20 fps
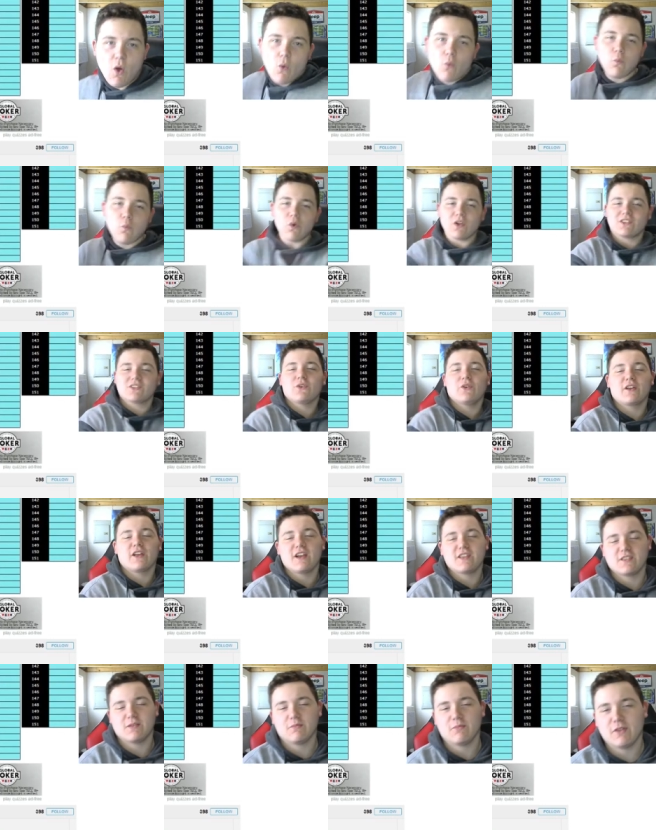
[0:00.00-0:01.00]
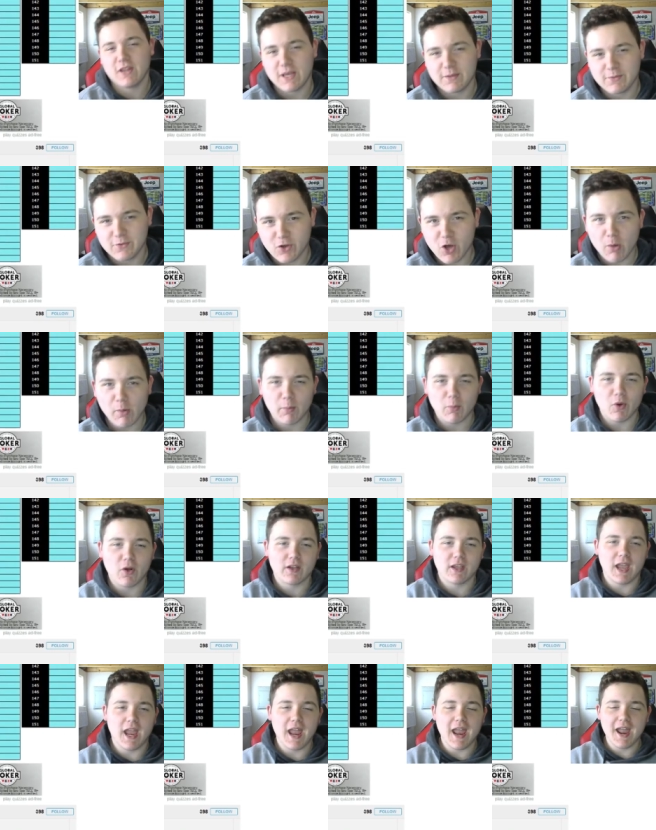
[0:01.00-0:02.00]
What's going on, guys? I'm BloodyAbsol, call me Brock,
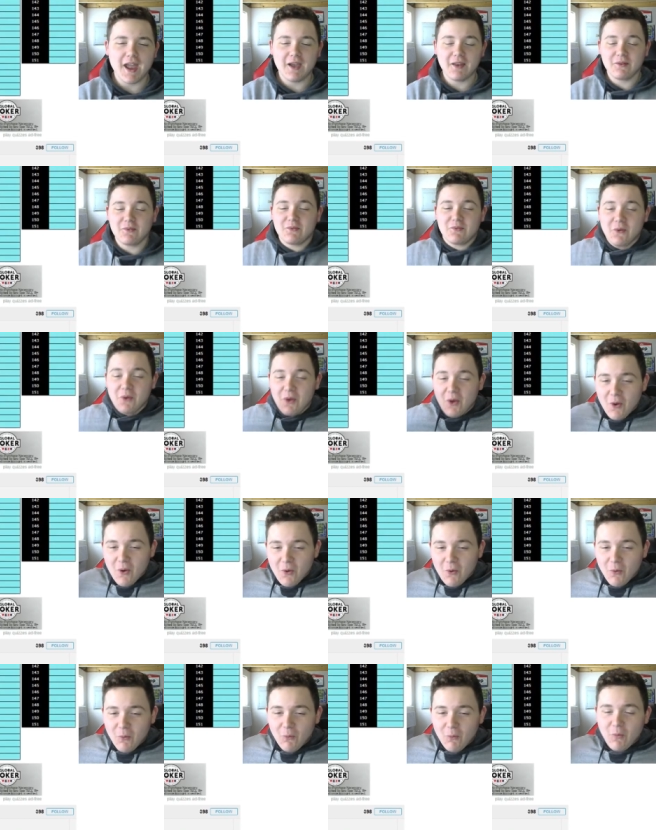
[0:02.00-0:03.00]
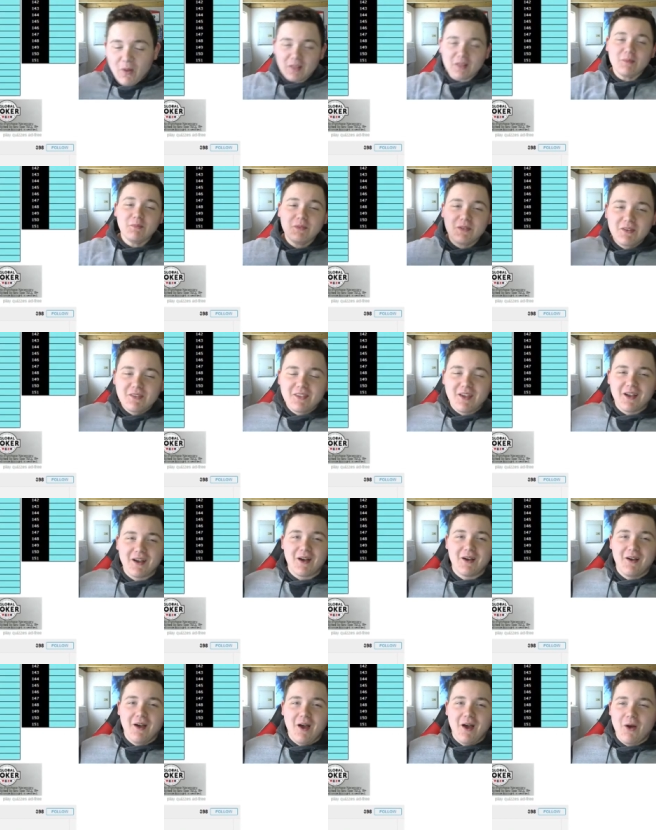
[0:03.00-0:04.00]
and welcome to the
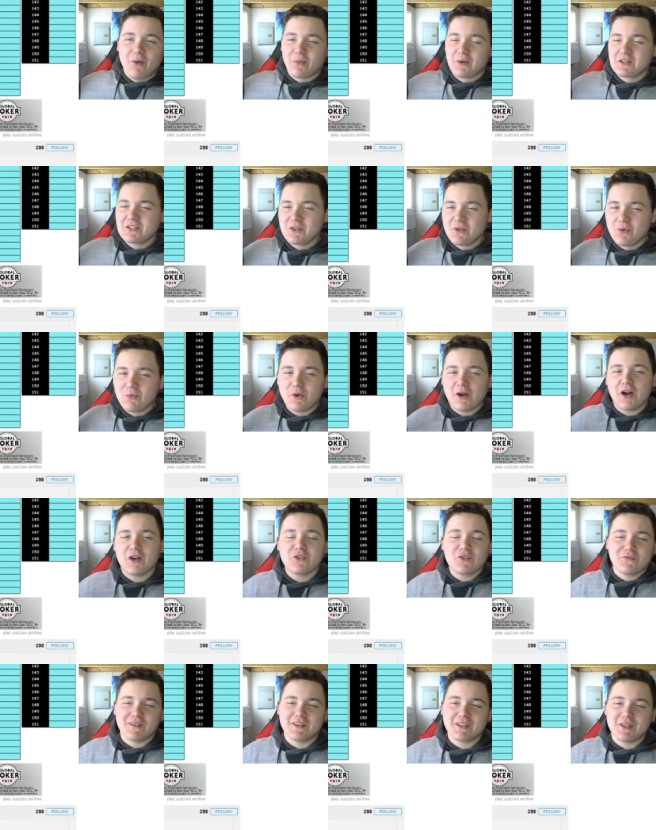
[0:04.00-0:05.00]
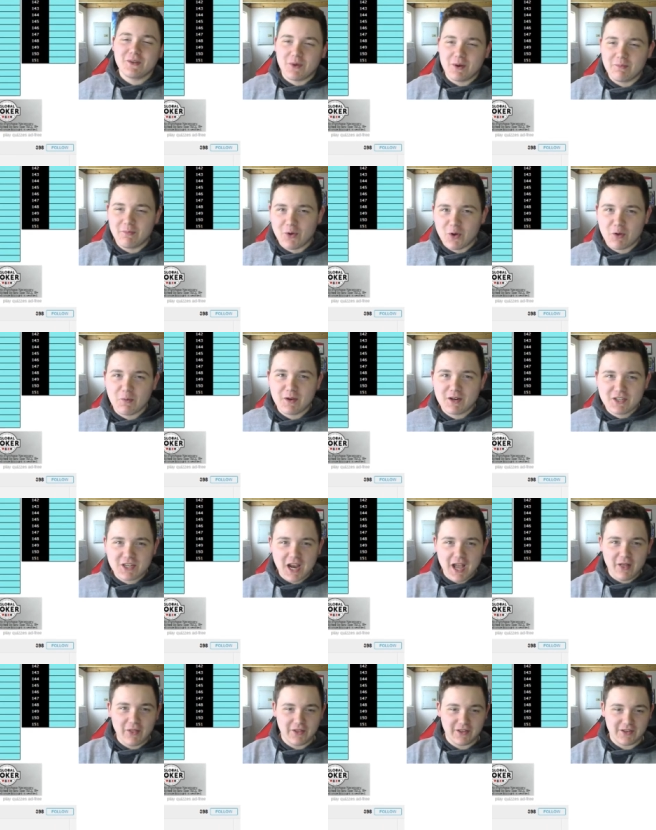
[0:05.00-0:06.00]
original 151 Pokemon
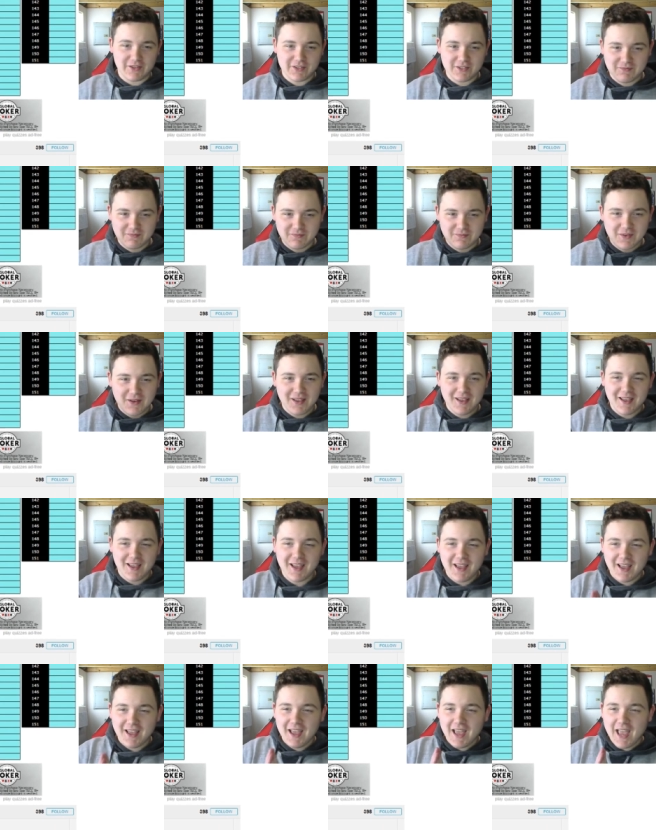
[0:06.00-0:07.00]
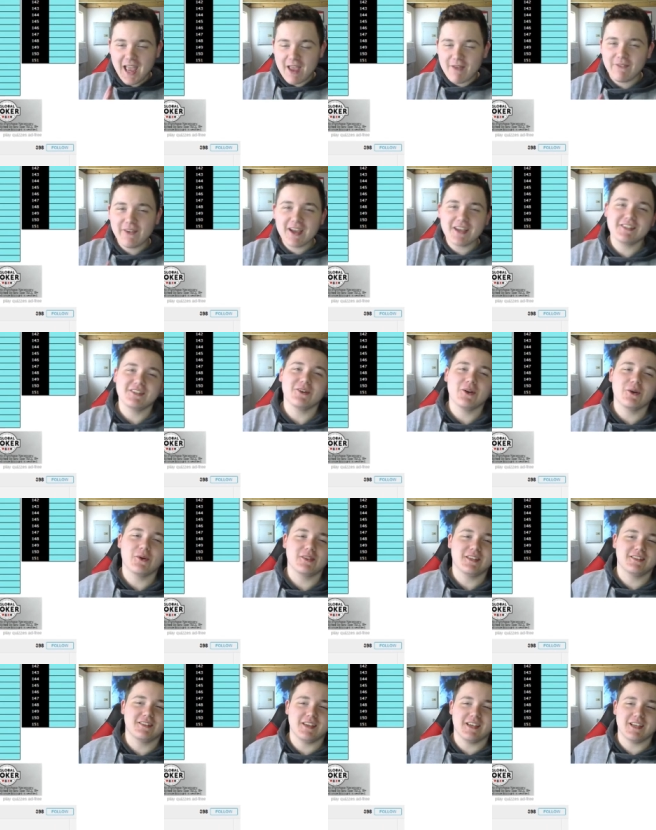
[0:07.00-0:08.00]
Challenge. If you guys don't know what
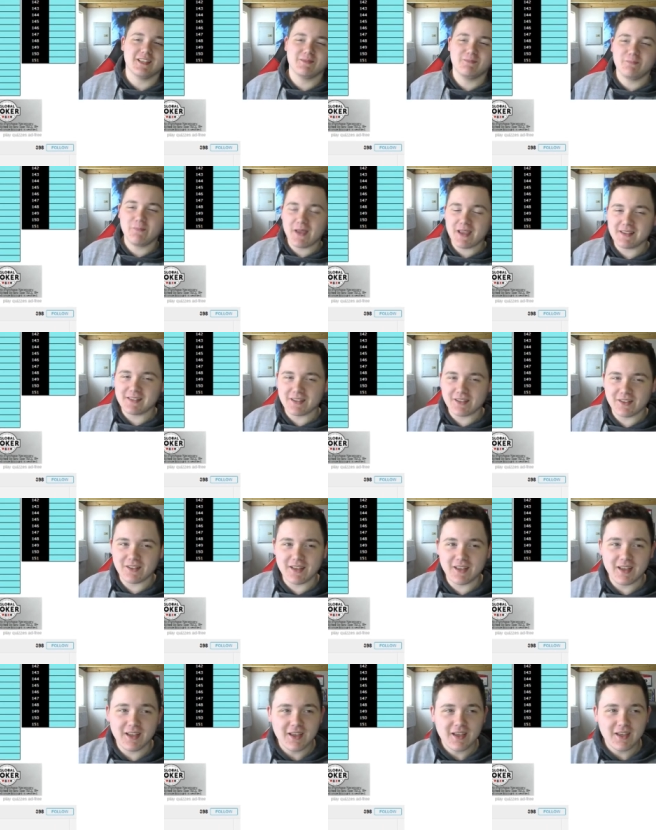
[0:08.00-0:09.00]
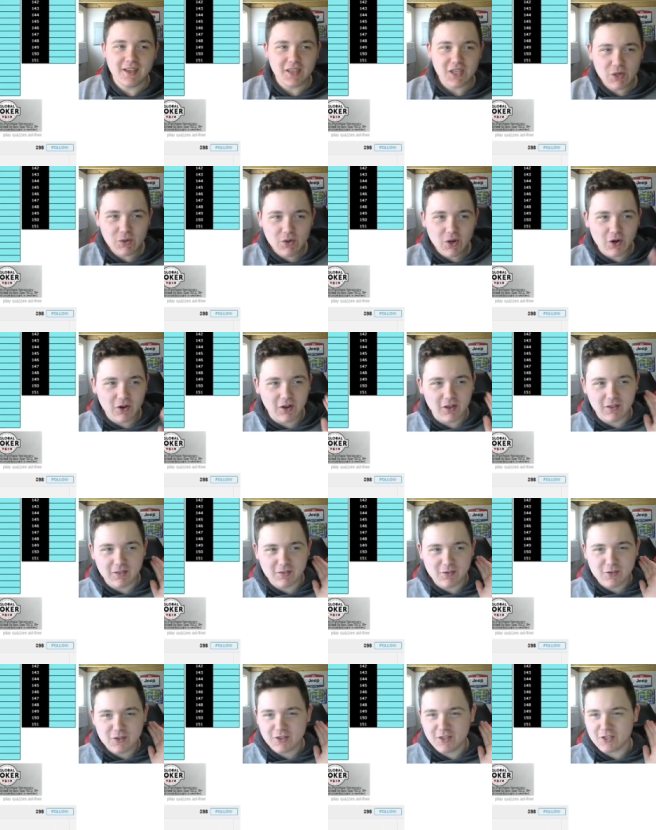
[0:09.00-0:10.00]
this is, basically, you go to
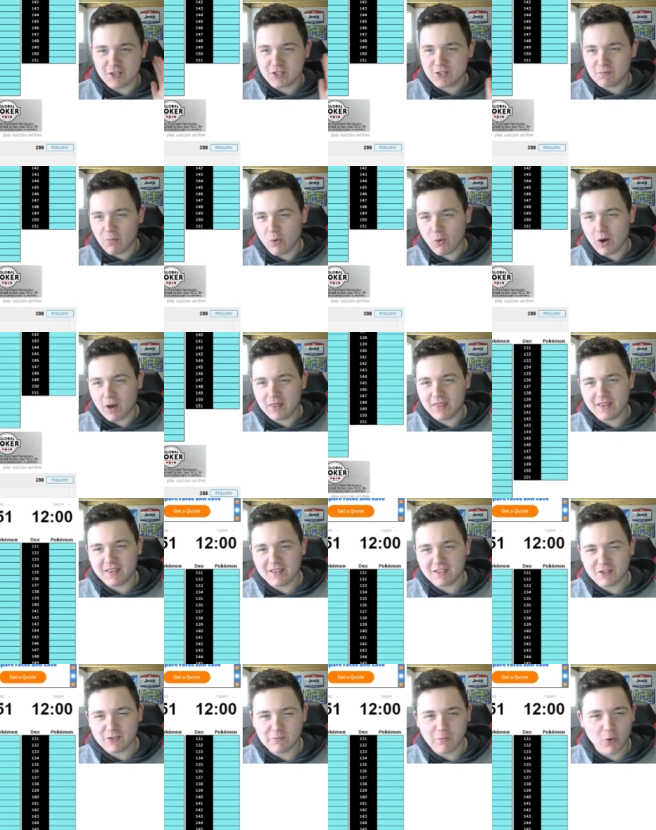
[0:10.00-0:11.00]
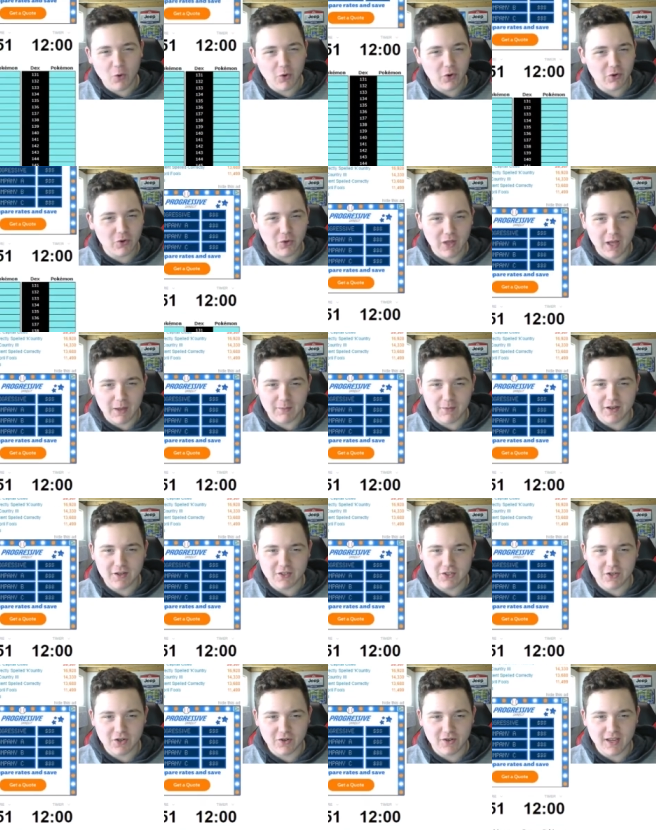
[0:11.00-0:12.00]
the I think this is Sporcle, I'm not
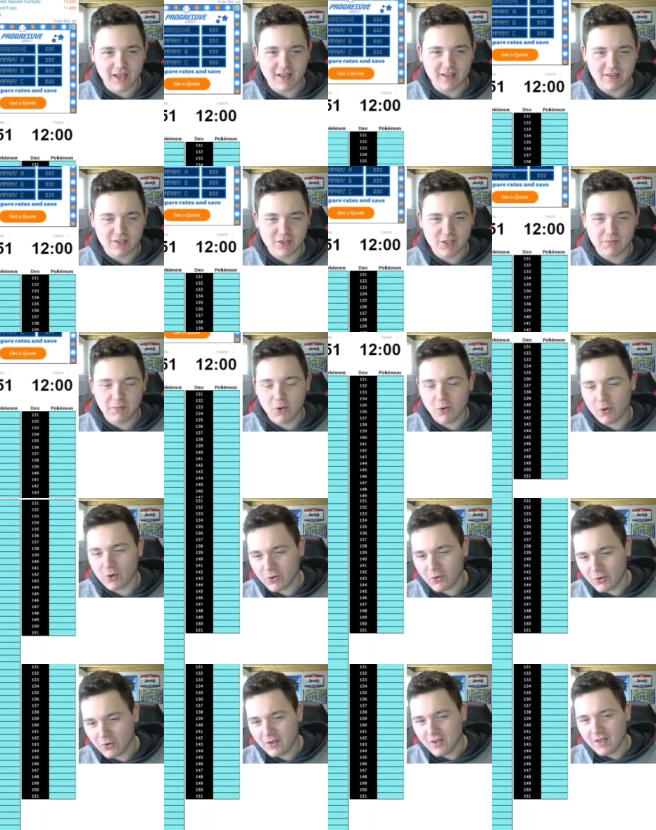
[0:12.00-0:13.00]
sure, yeah, this is Sporcle,